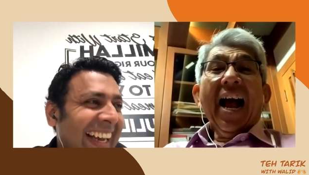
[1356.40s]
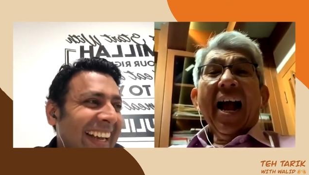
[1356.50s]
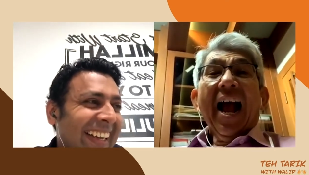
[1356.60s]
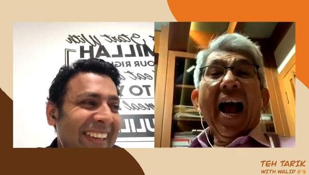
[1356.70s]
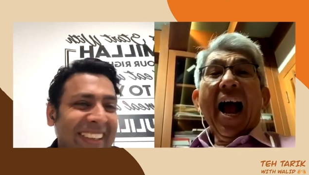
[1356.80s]

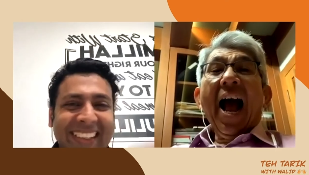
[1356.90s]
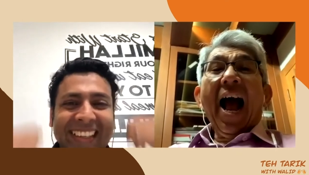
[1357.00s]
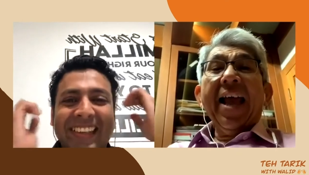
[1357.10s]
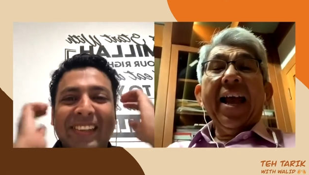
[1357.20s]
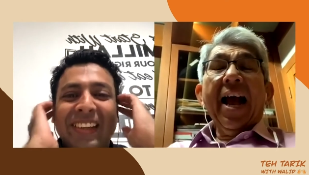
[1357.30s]
Speaker 1: Okay.
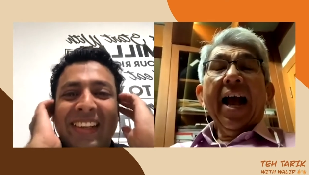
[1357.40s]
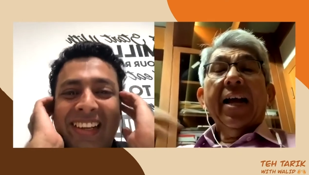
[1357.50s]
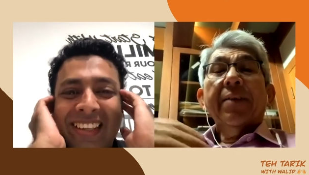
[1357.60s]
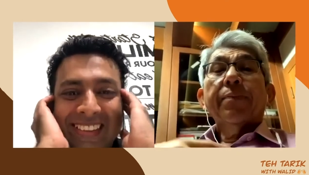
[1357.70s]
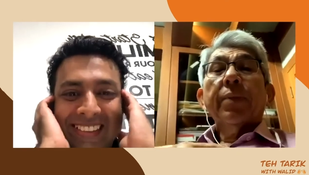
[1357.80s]
I,
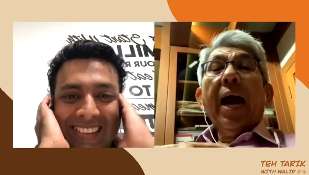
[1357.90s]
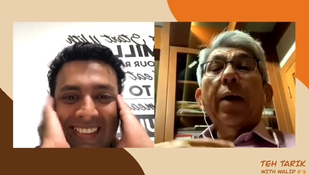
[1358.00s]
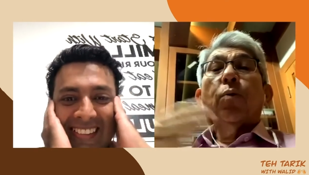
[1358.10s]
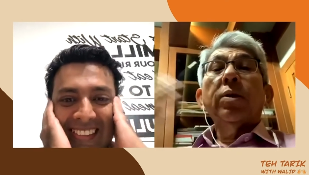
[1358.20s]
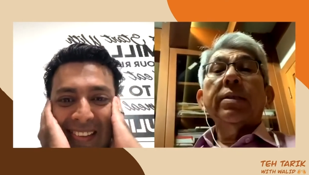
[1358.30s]
I
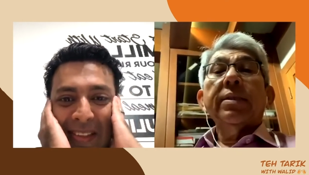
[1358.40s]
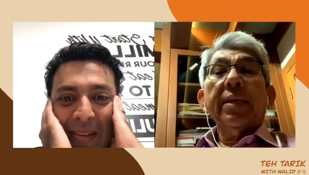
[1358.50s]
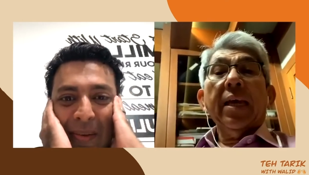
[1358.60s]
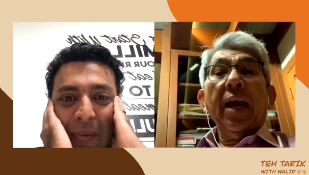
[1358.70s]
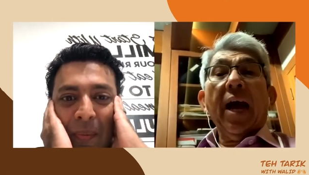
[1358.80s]
wouldn't
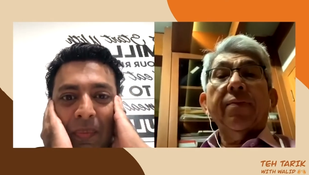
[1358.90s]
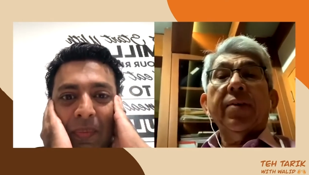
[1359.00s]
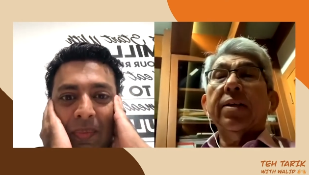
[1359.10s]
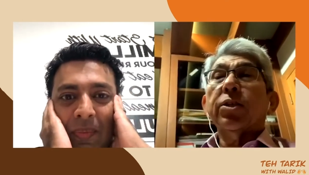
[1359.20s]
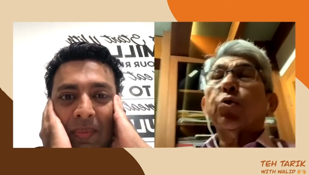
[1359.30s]
say I've
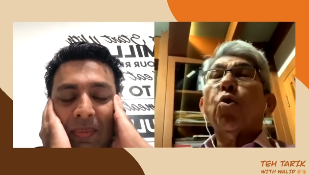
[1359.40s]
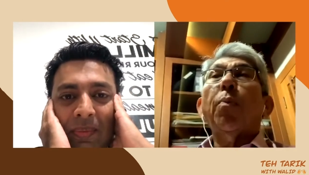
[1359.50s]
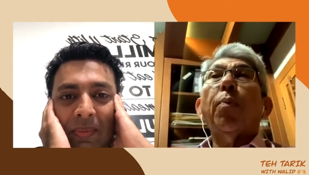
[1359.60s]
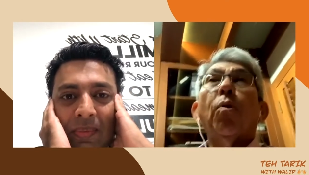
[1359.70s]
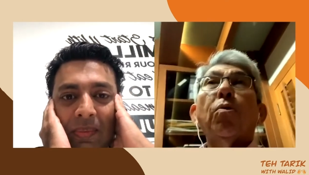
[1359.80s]
done a straw
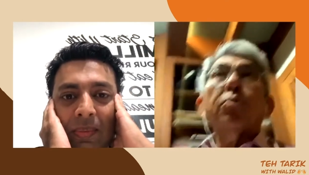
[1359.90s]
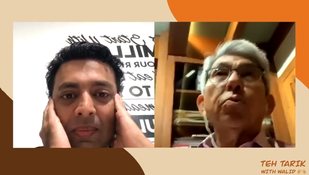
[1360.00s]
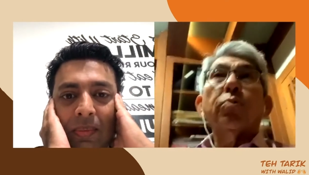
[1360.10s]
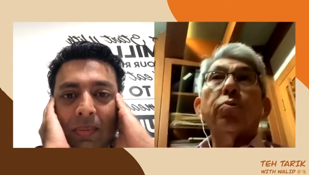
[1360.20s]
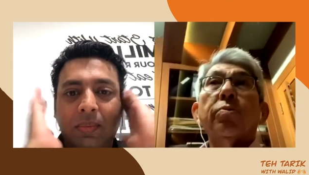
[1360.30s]
poll
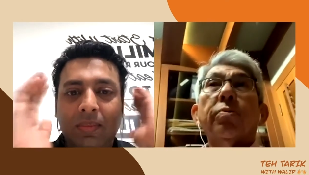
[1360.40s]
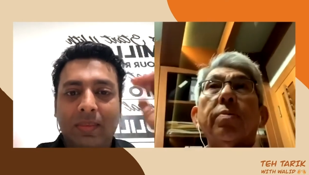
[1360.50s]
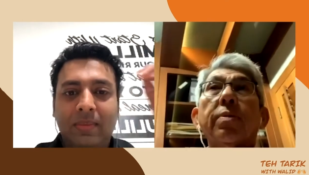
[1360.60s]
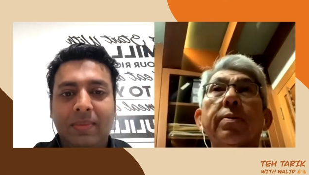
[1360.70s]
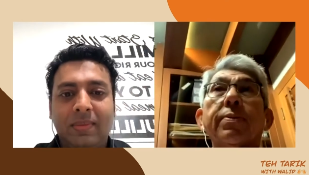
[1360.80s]
to
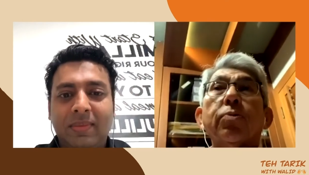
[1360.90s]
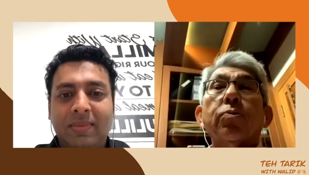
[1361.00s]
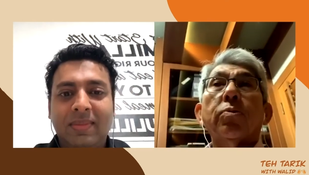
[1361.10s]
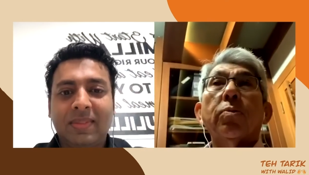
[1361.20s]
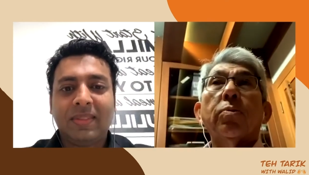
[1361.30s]

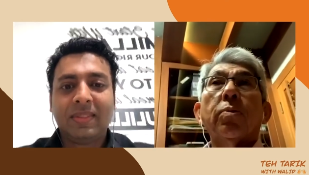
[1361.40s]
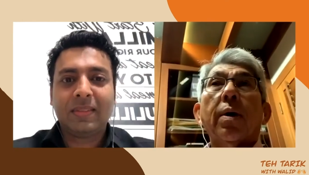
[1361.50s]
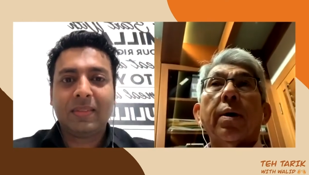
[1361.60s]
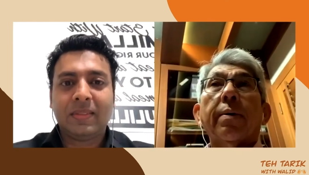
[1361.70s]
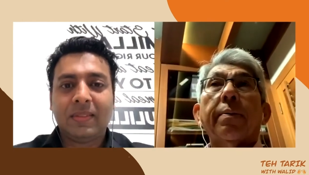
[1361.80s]
to
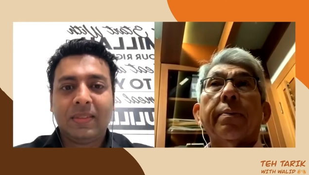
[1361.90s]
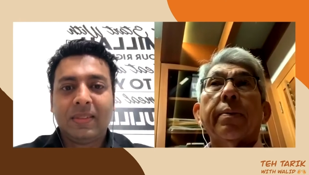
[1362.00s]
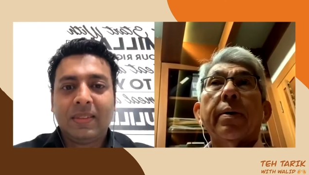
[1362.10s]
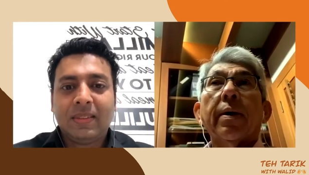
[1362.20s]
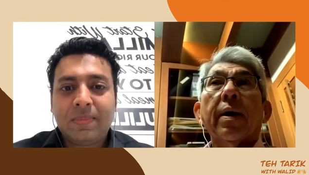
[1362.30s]
um,
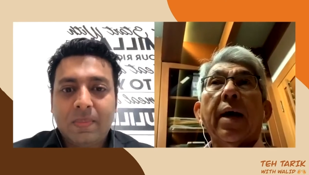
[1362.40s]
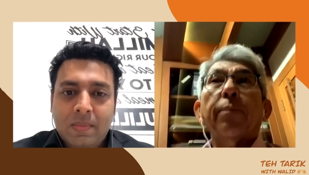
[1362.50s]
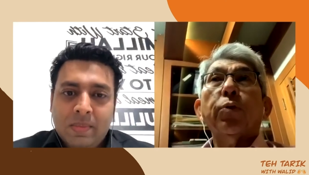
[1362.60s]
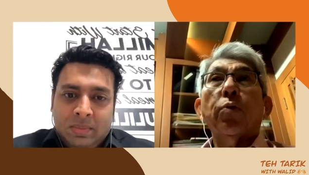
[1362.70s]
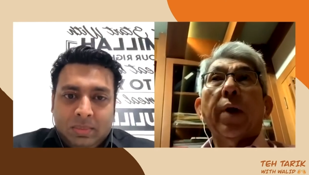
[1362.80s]
come
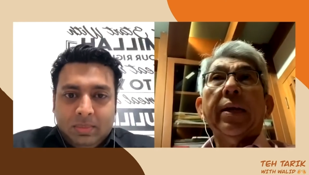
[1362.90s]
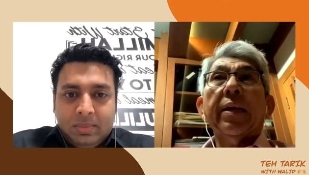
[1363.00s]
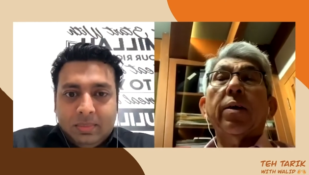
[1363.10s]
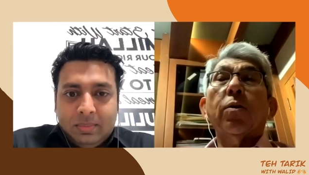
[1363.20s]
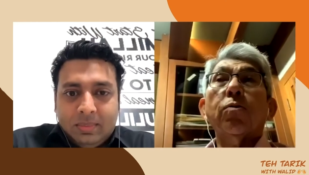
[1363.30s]
to any
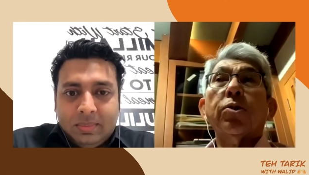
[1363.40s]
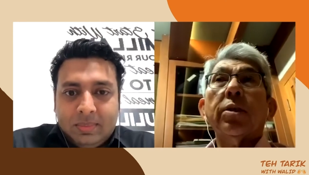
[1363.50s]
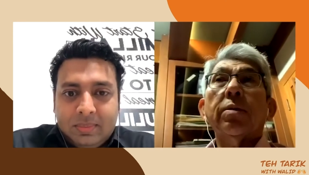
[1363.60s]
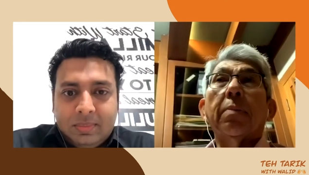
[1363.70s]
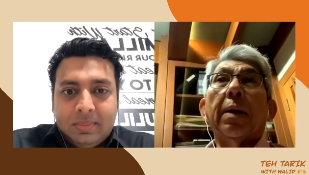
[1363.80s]
conclusion,
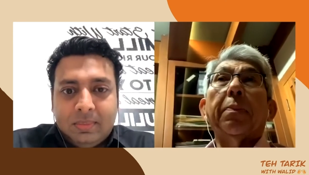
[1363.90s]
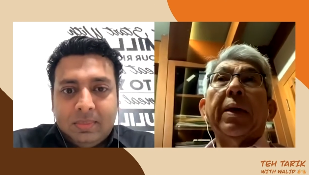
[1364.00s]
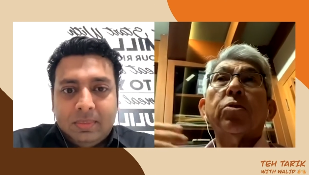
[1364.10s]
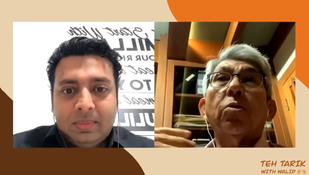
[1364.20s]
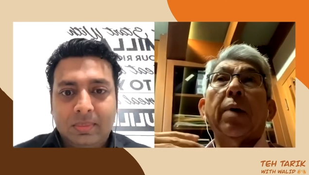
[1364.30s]
but
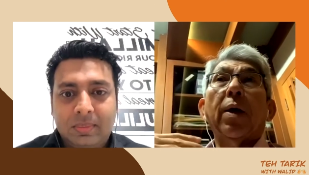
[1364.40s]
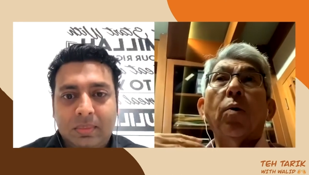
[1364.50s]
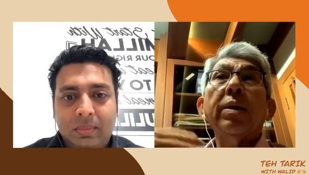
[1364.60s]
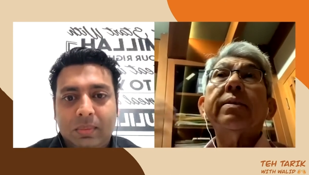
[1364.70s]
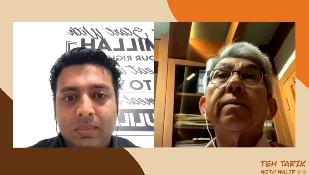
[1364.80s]
based on my own
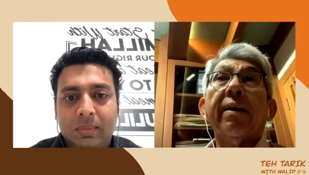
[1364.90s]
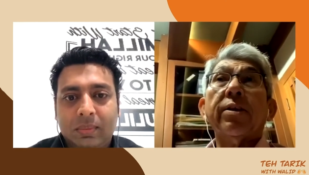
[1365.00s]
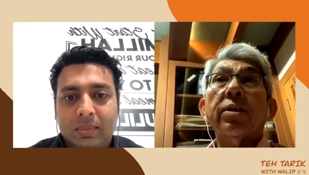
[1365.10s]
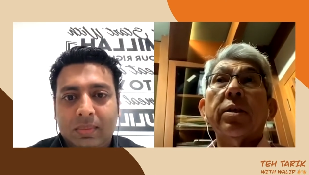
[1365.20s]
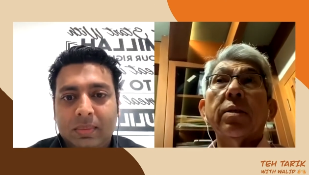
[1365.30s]

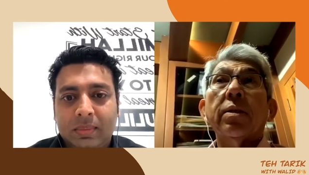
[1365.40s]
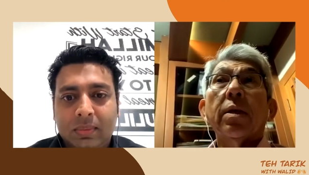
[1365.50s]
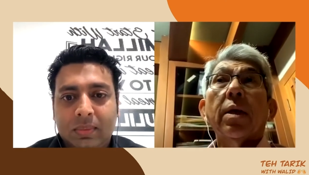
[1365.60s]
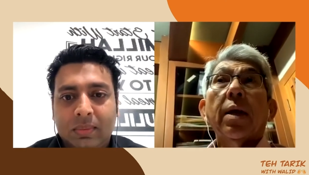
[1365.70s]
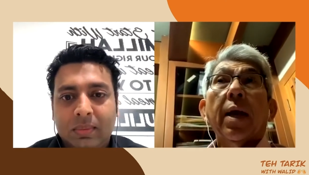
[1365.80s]
interaction,
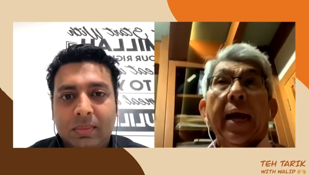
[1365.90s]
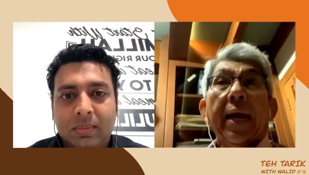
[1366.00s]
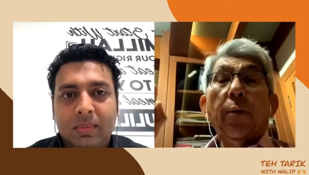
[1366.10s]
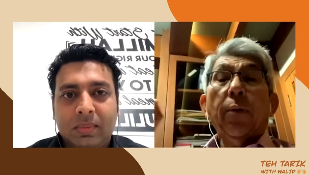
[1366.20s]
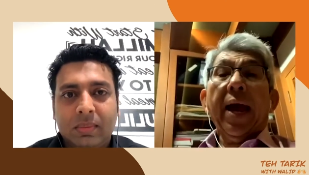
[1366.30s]
and I
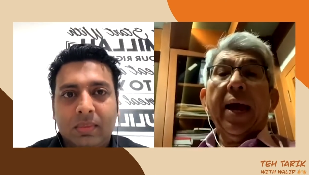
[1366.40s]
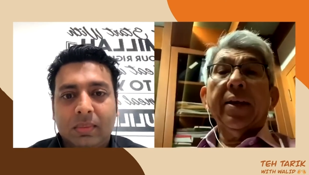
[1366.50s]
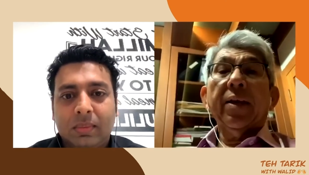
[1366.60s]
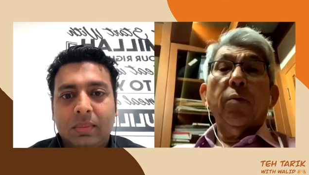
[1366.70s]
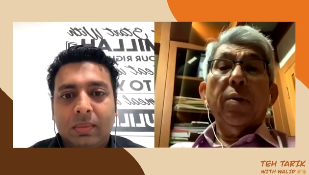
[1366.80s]
will add here,
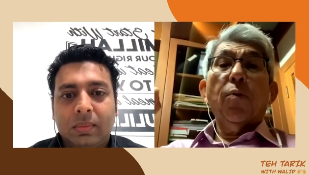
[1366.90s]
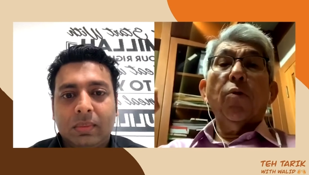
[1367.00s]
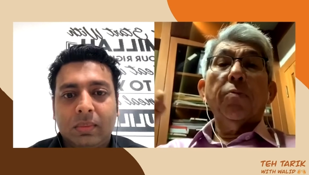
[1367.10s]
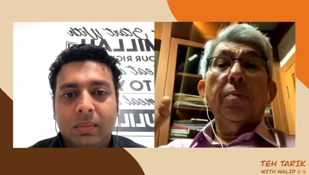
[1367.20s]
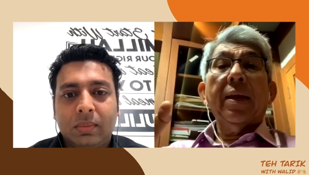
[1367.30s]
we both
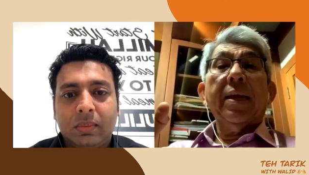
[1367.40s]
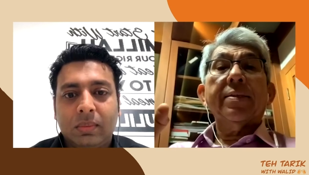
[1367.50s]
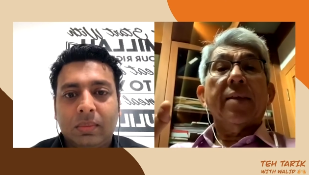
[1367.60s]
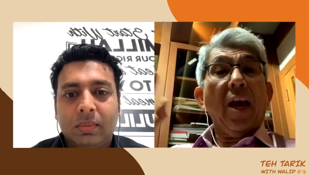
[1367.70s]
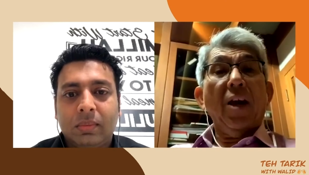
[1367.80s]
Malays
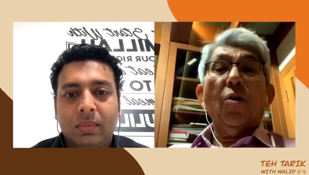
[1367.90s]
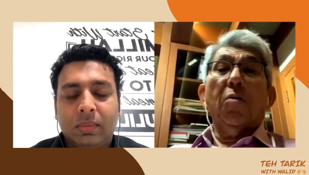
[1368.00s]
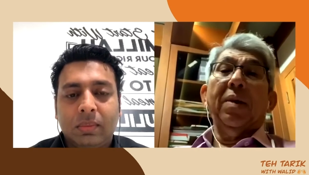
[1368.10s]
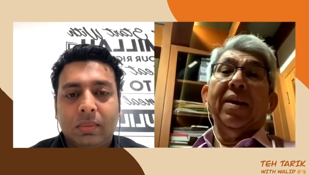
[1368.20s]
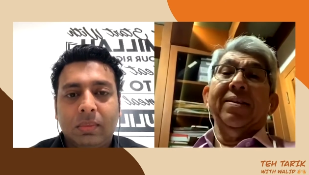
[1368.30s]
and
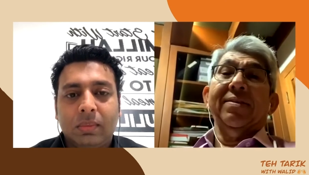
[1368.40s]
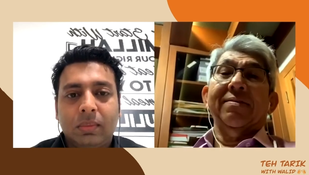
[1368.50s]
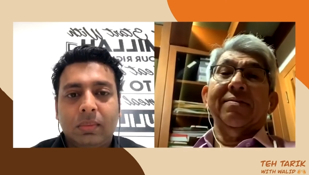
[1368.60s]
non-Malays.